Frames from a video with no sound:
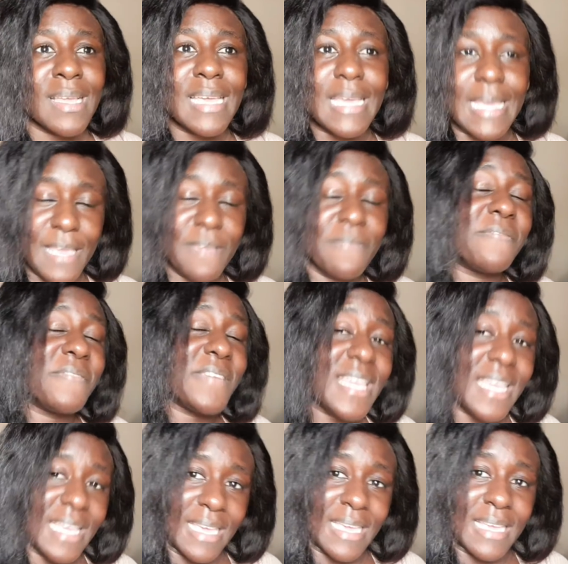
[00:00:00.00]
if
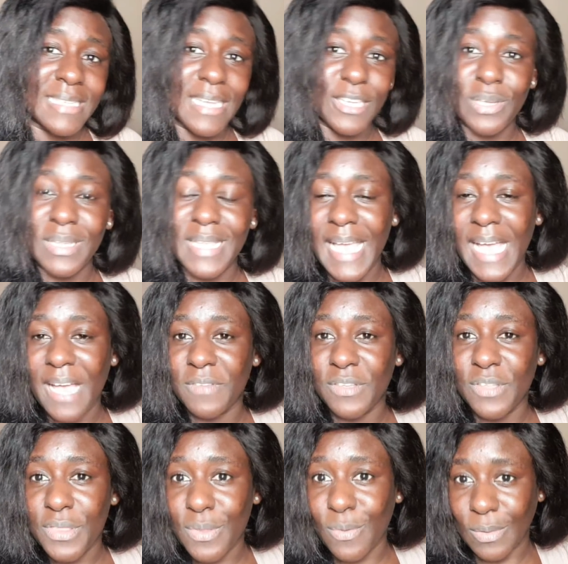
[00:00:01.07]
V is actually having
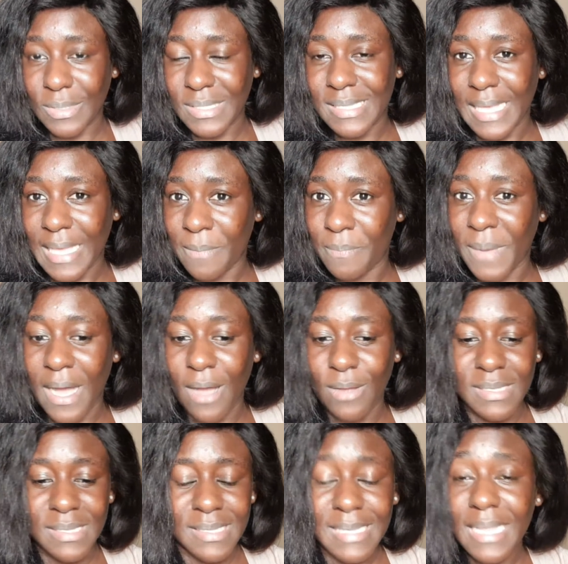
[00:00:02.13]
thoughts about
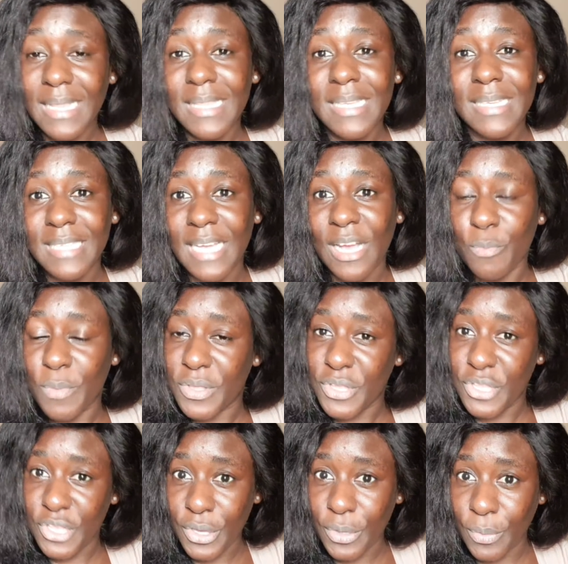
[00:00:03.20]
settling down with
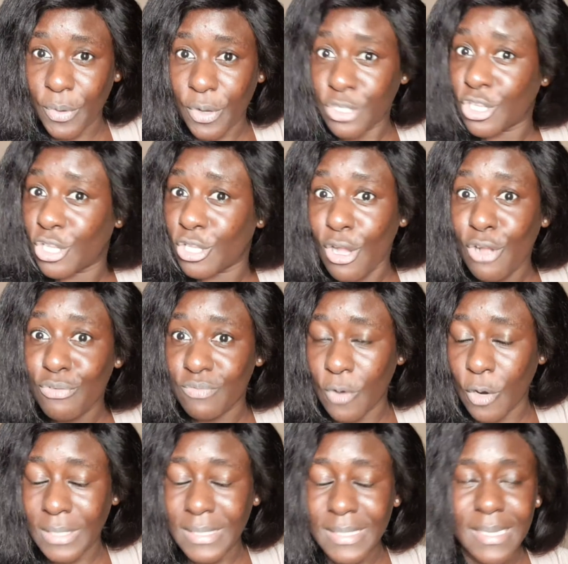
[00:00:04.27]
Neo on the long
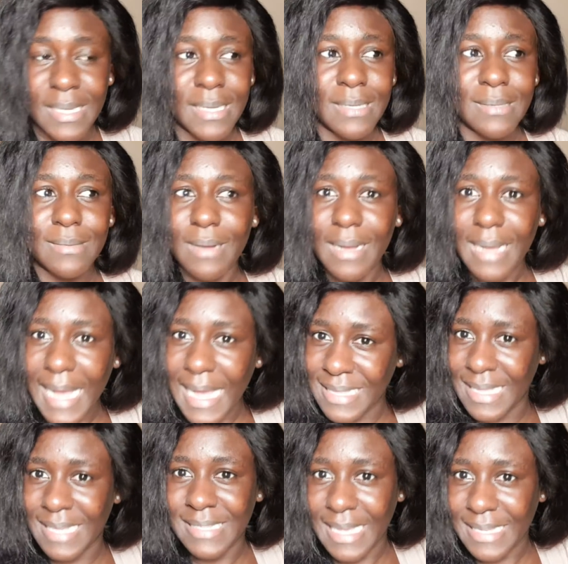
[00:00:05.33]
run, and
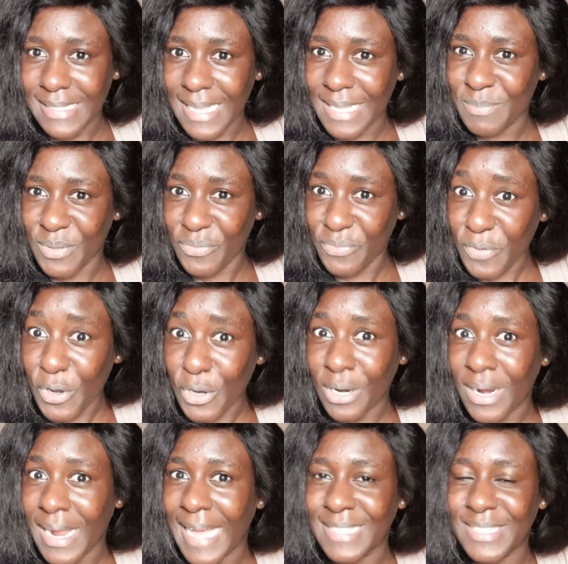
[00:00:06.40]
as I said
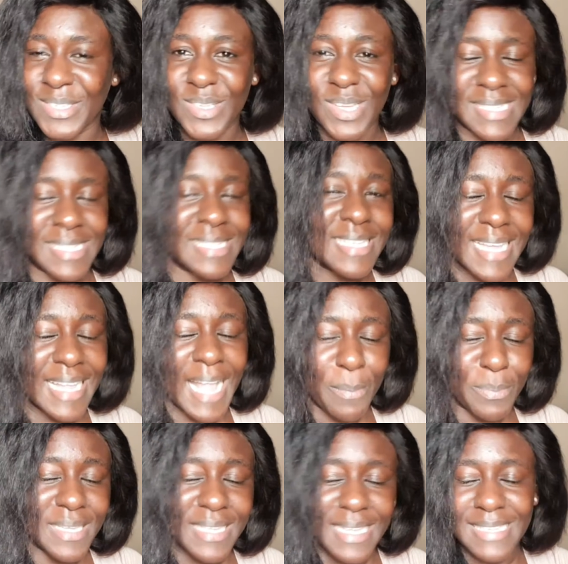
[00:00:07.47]
before, I do not see that
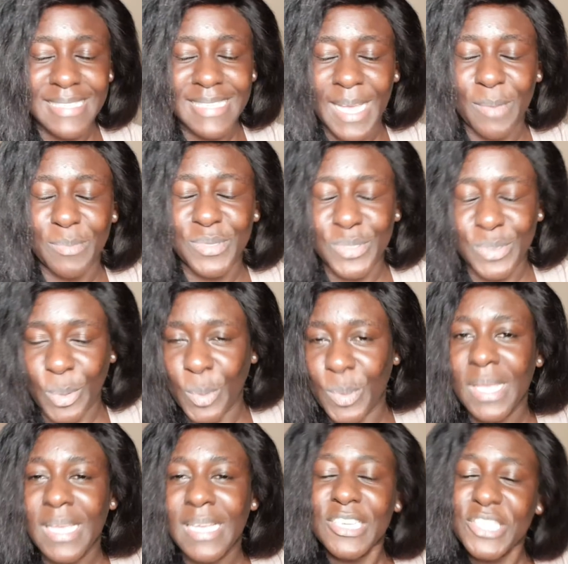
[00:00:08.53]
happening anytime soon,
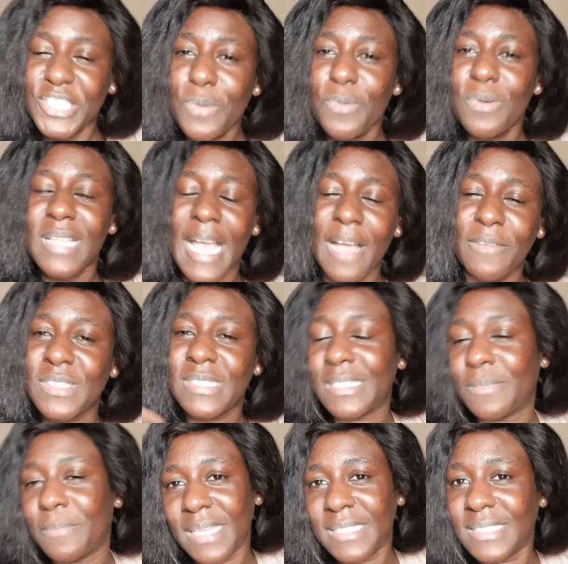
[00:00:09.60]
she would have to
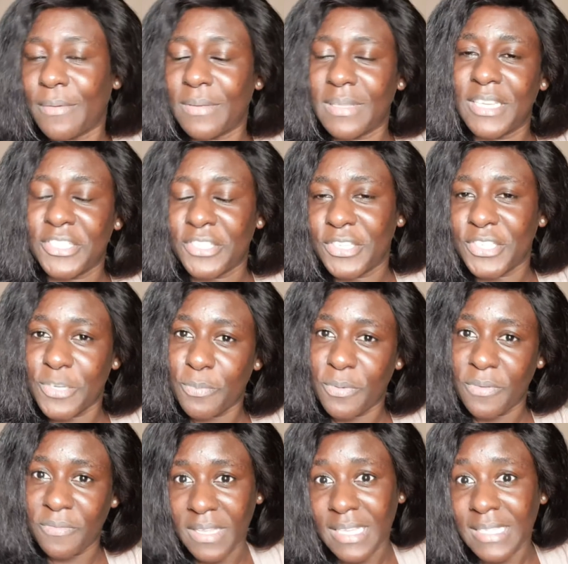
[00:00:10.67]
cement a relationship with
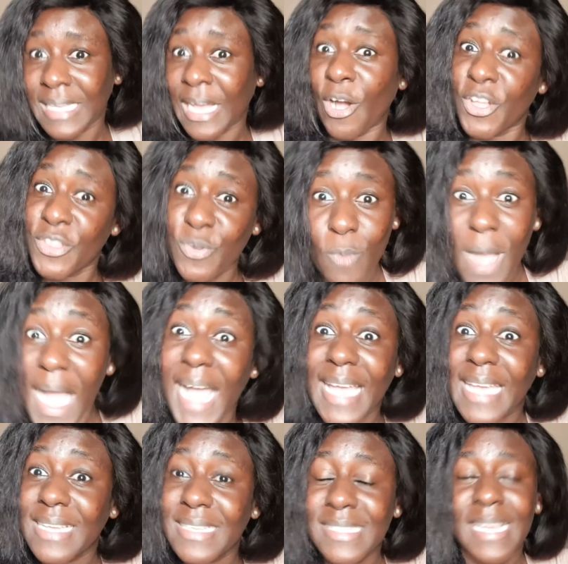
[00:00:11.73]
Venita.
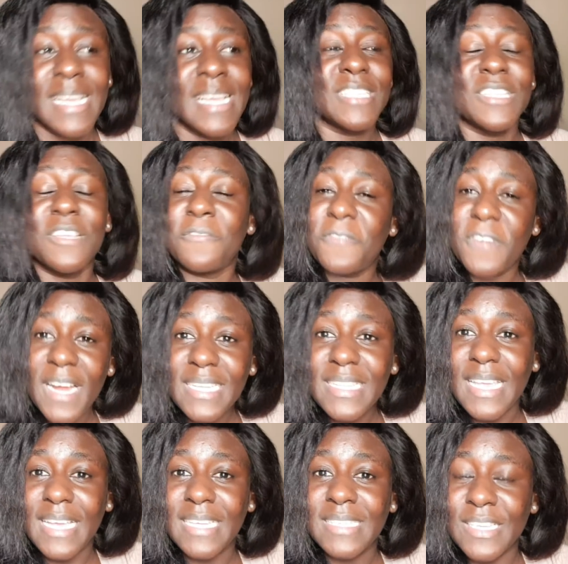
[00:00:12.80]
Otherwise, the
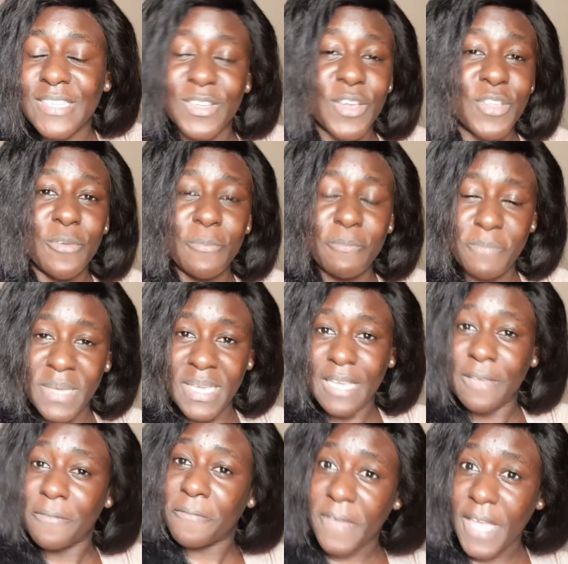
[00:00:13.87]
verdict is going to be
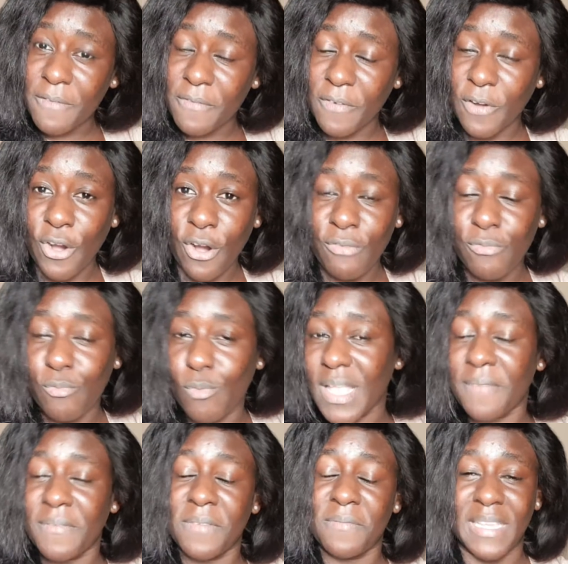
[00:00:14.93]
in favor of
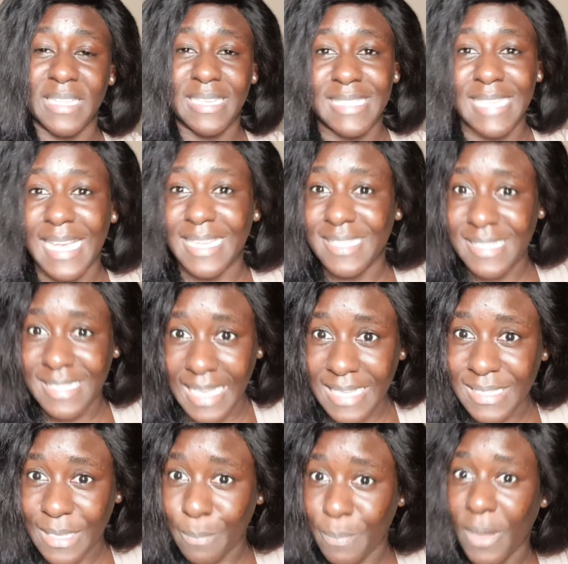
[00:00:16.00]
whatever Venita
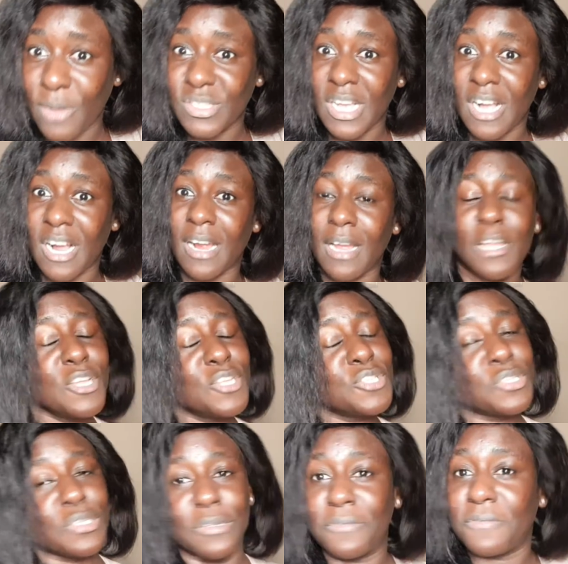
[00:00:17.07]
says about her
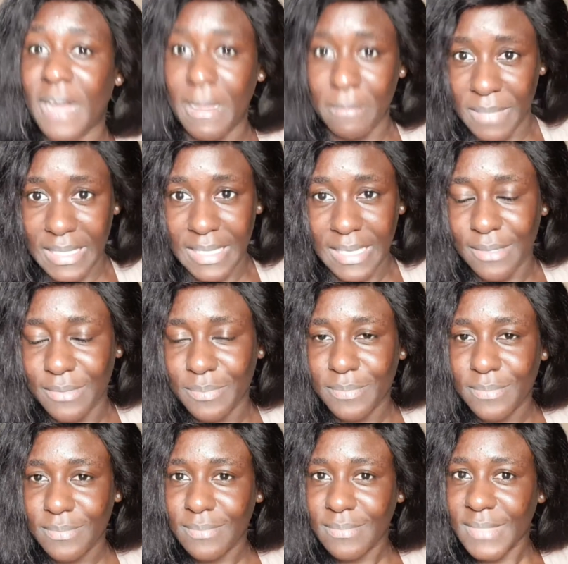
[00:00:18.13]
to the family.
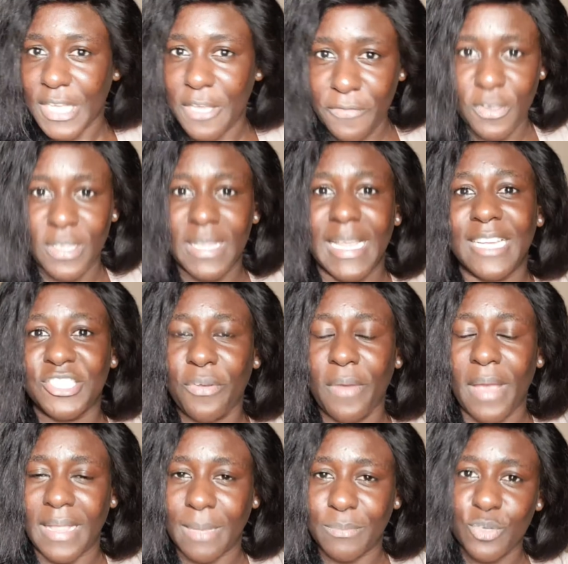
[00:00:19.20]
If you're
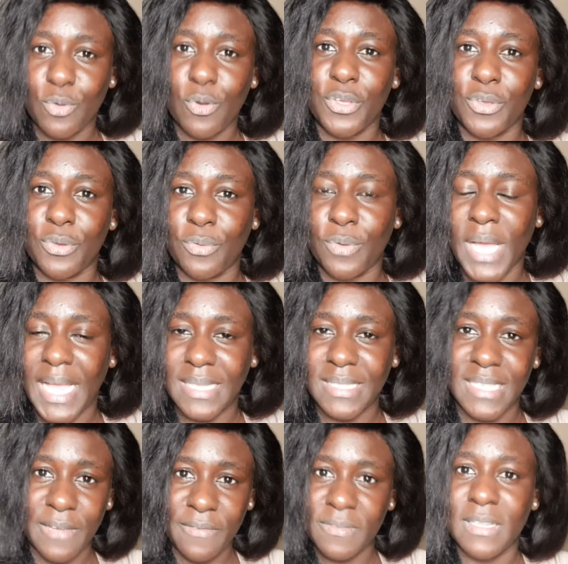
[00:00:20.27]
Nigerian, I'm sure you can
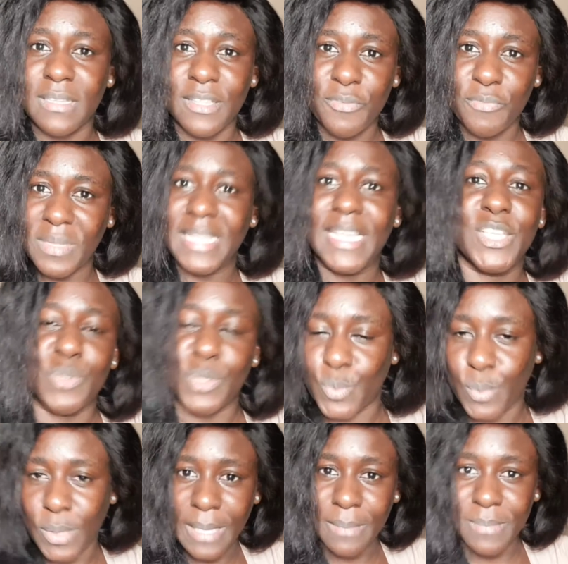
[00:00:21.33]
definitely relate to
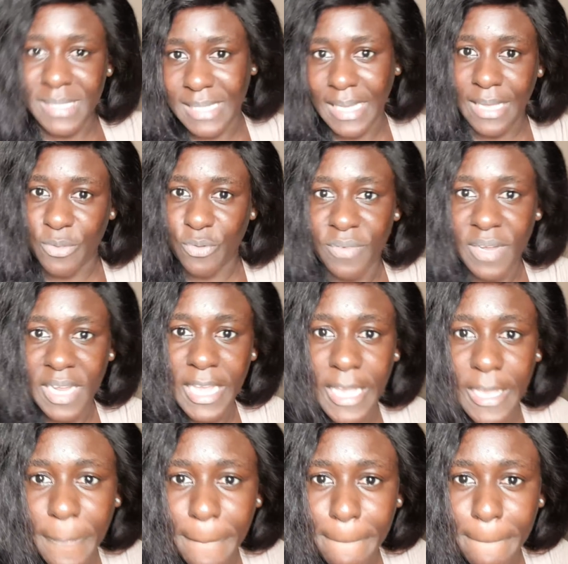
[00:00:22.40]
what I'm saying over here.